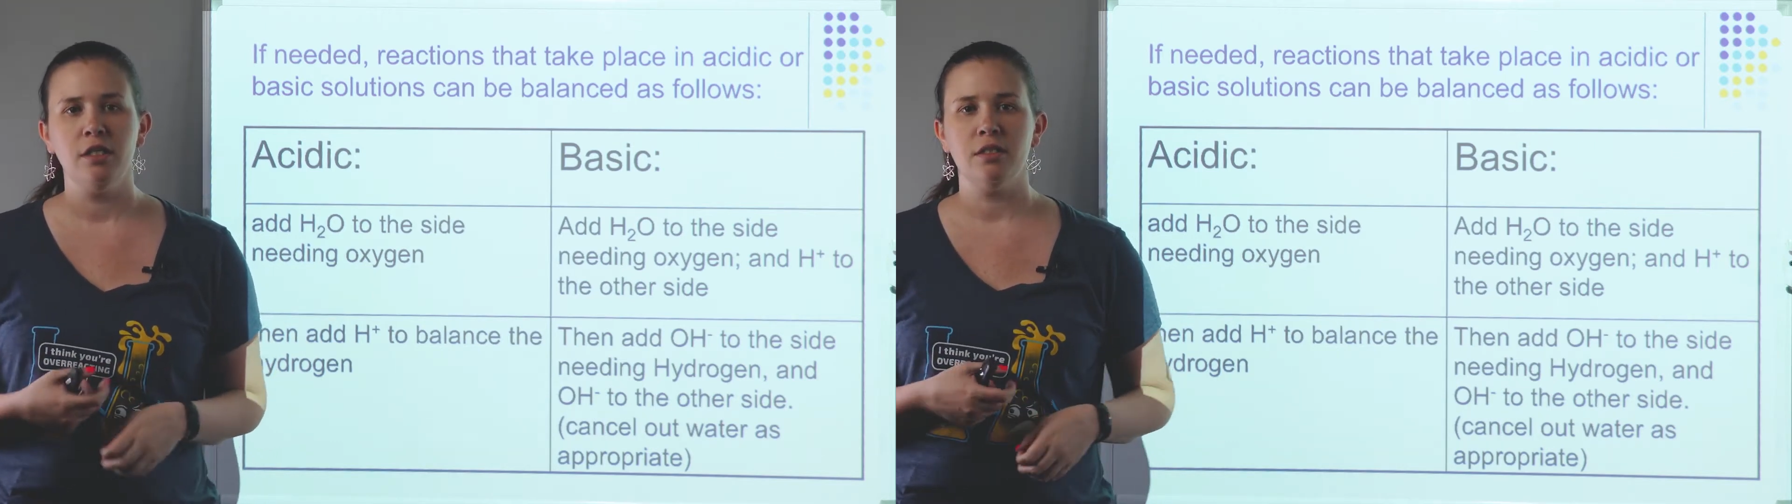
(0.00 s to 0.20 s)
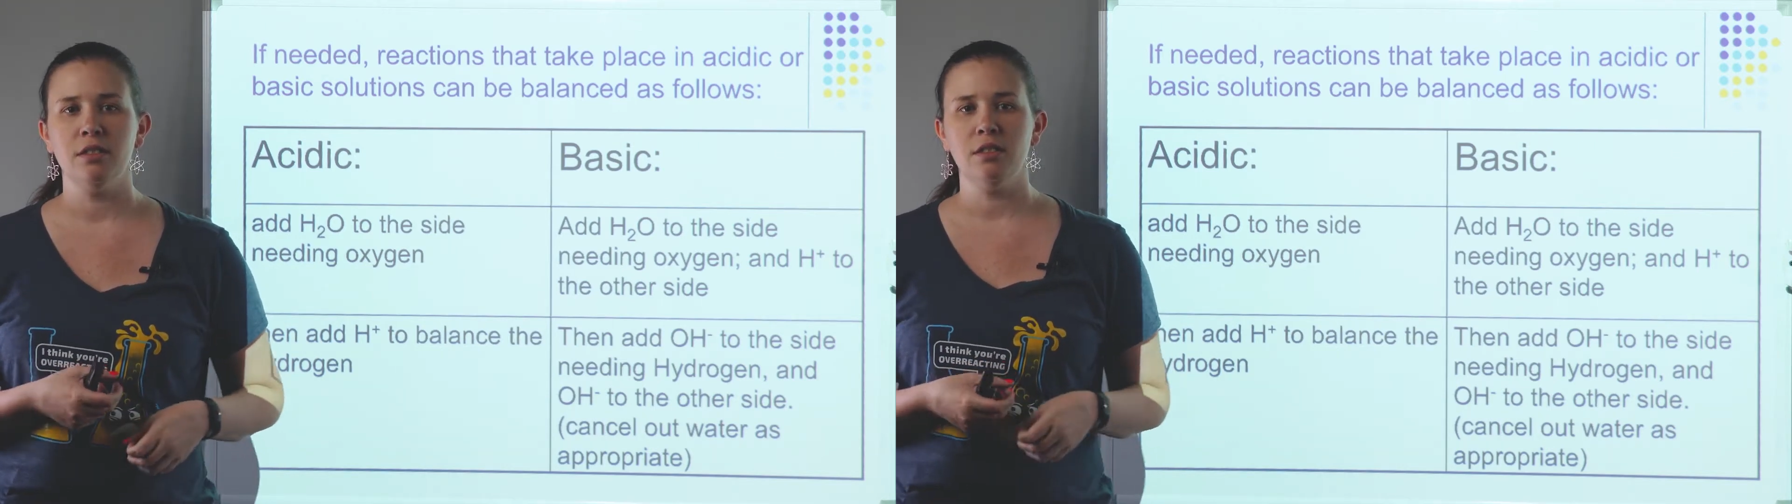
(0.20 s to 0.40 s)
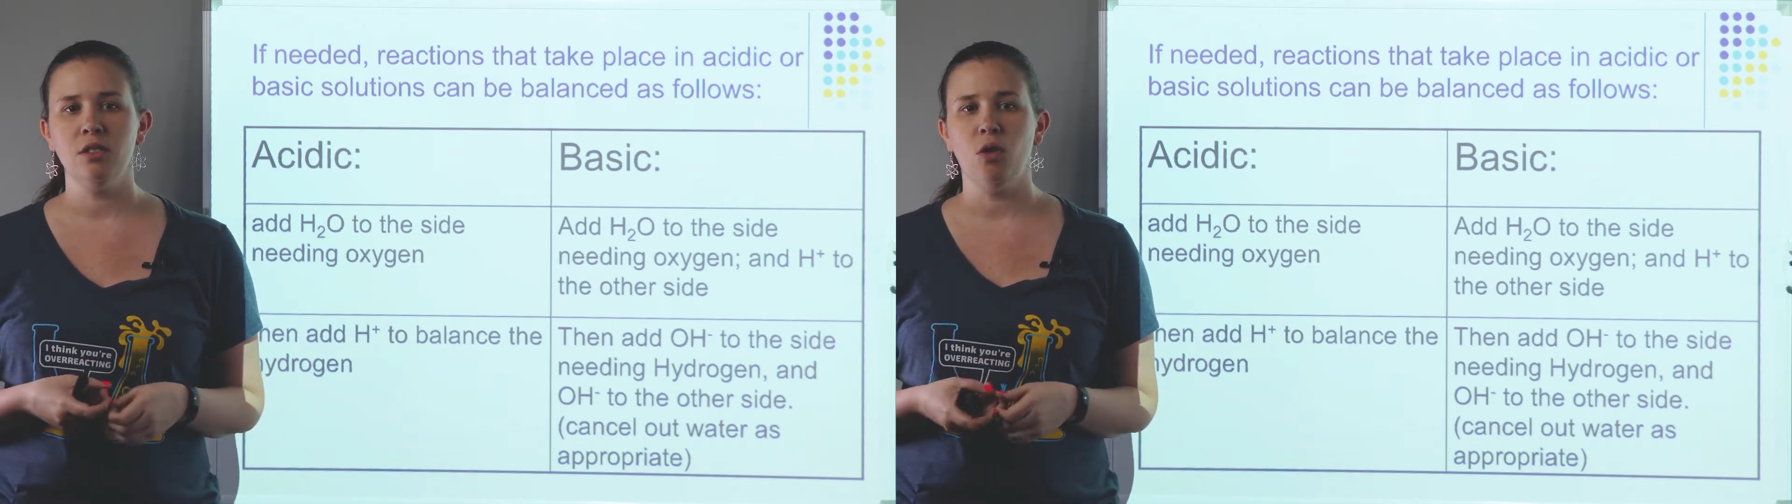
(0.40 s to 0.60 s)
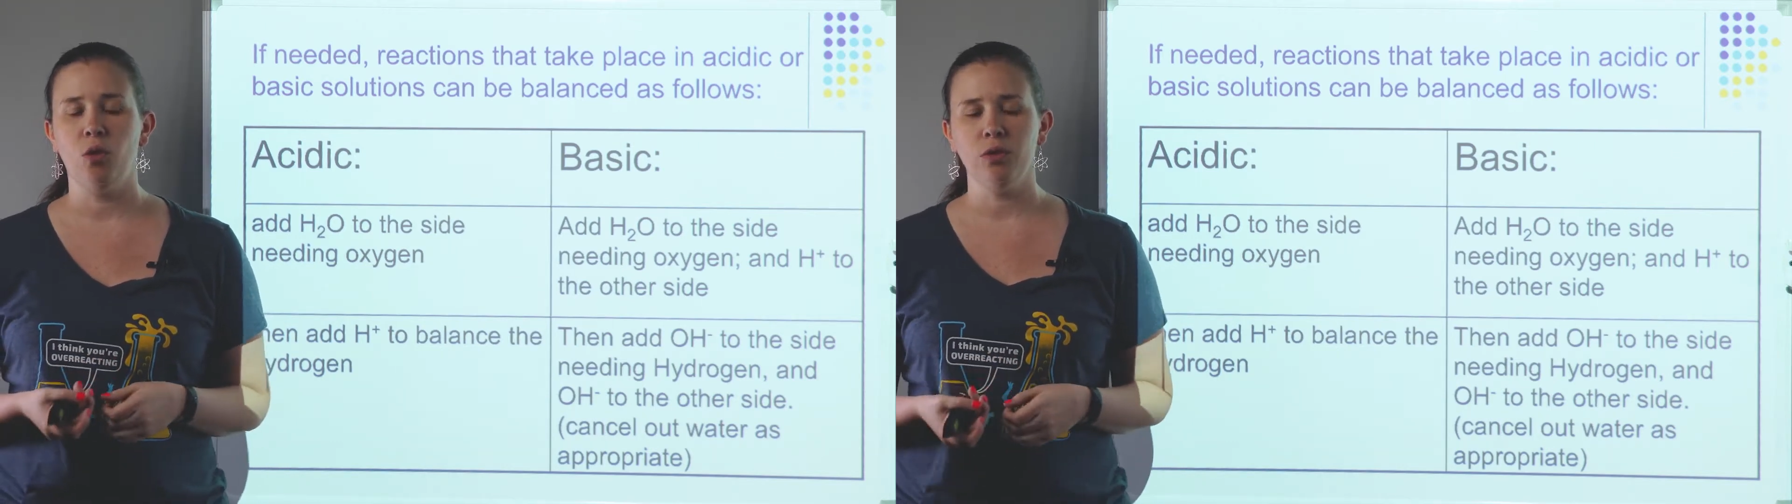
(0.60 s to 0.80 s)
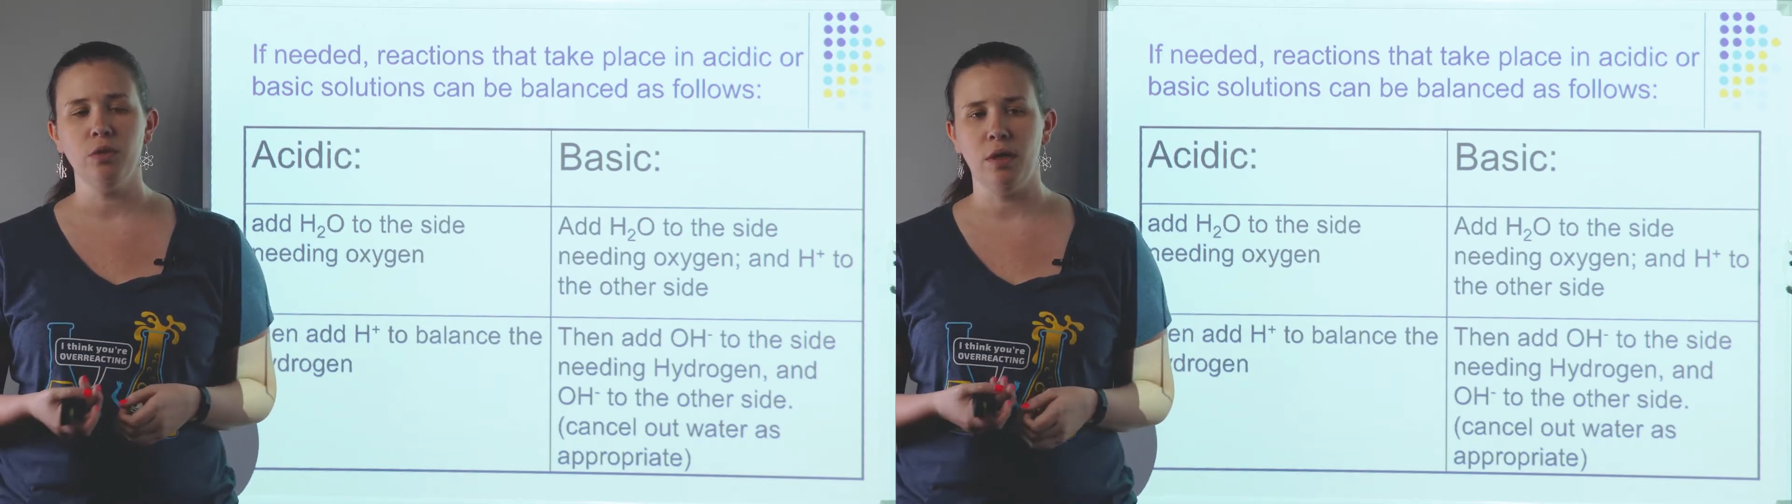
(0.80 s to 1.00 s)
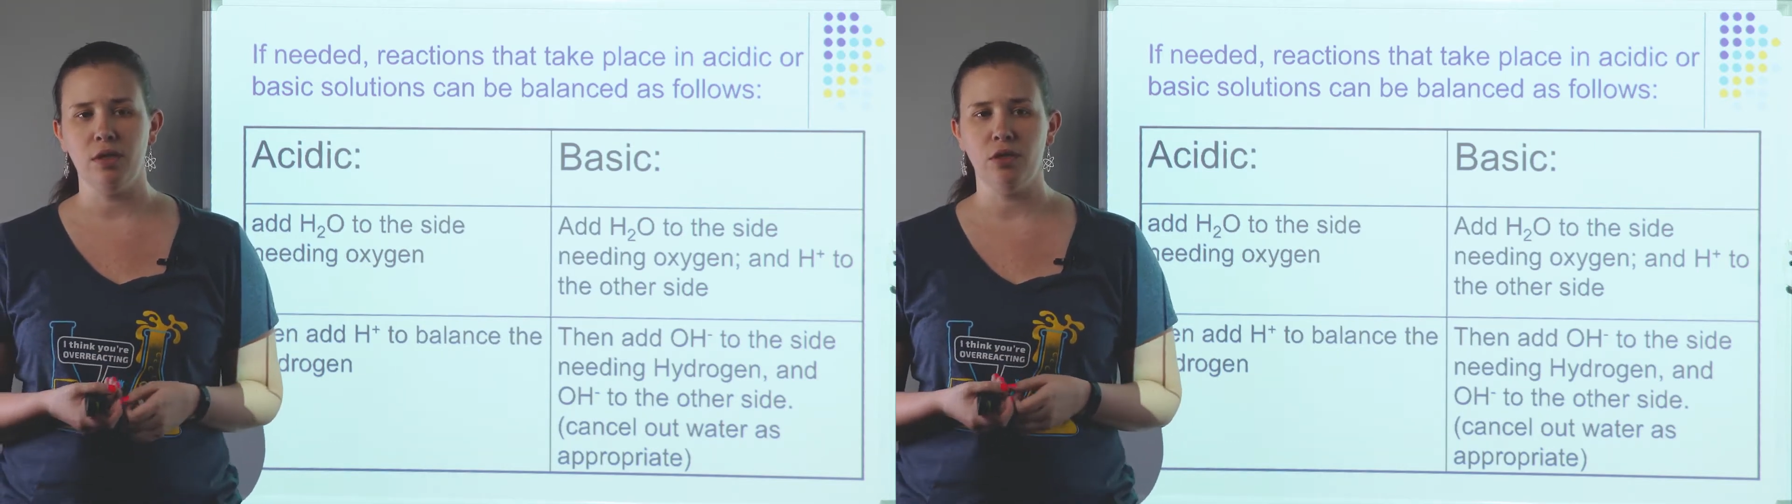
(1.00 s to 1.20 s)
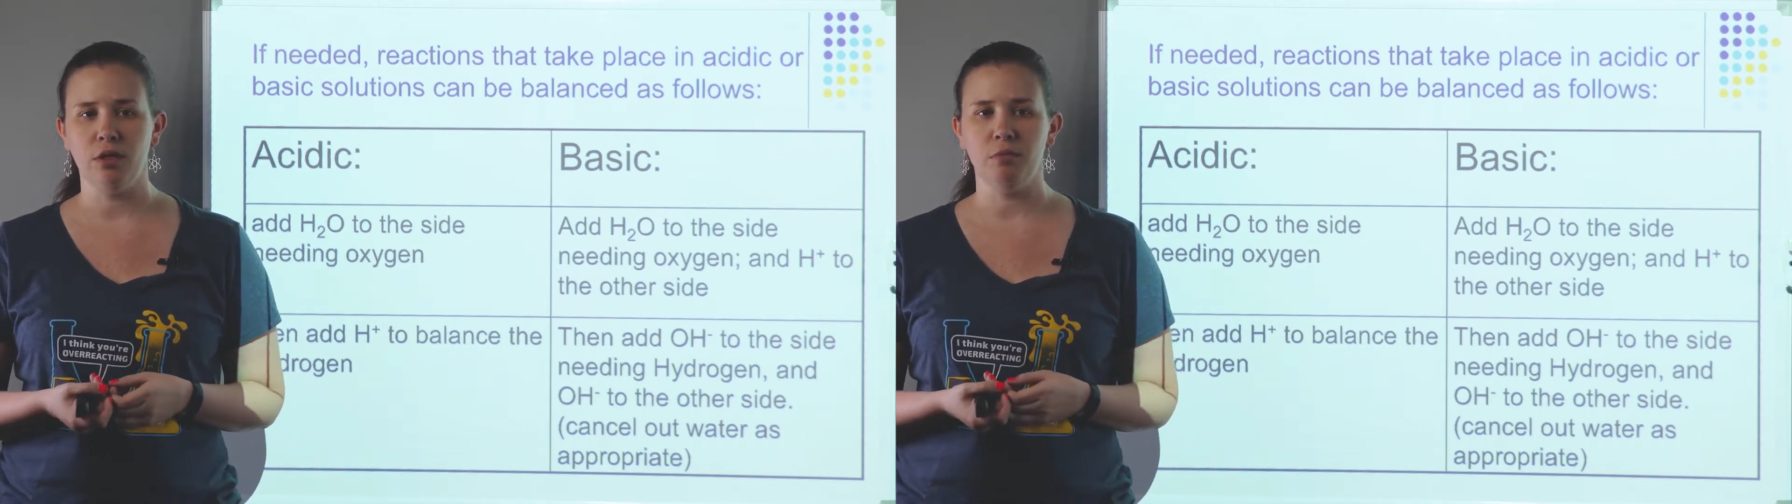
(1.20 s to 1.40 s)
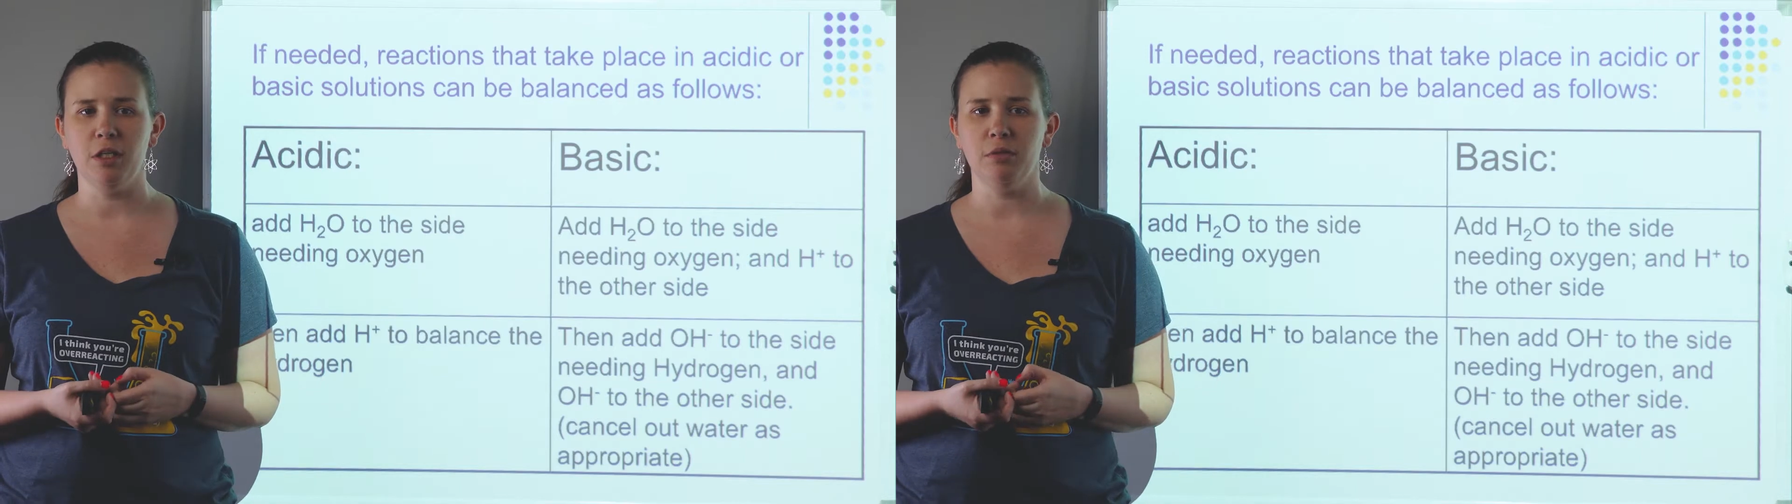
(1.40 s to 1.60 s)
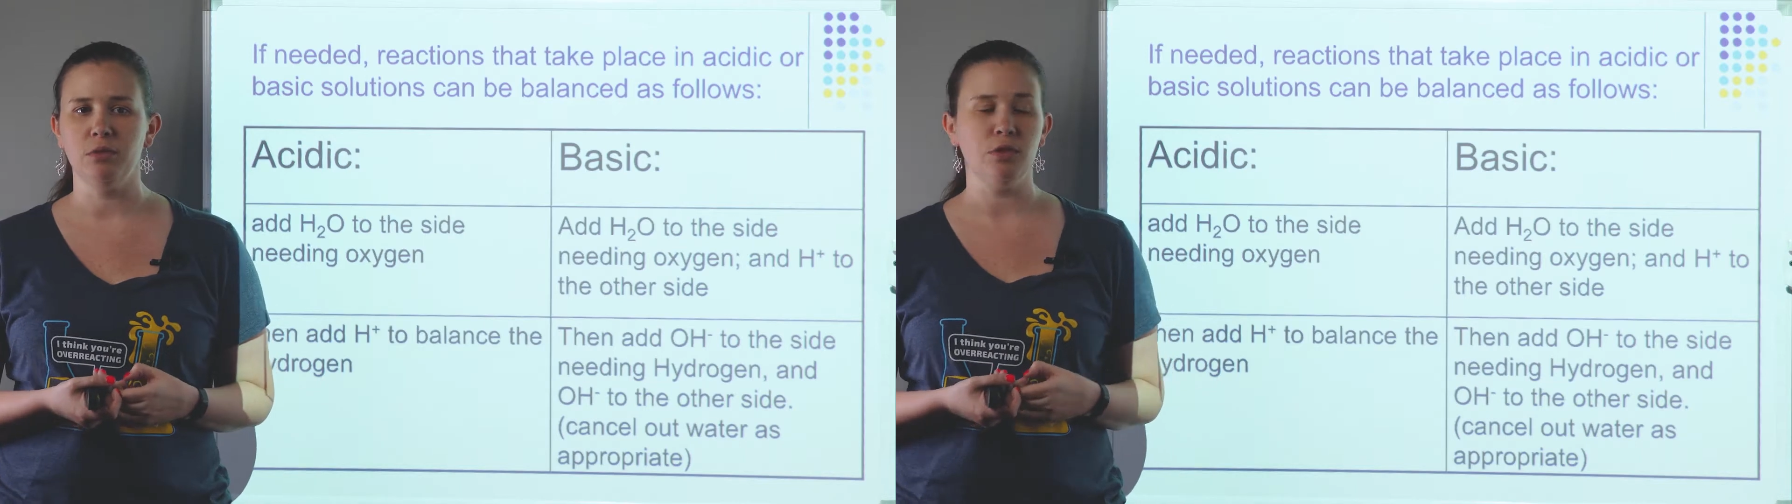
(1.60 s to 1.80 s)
This is the only way that you're going to be able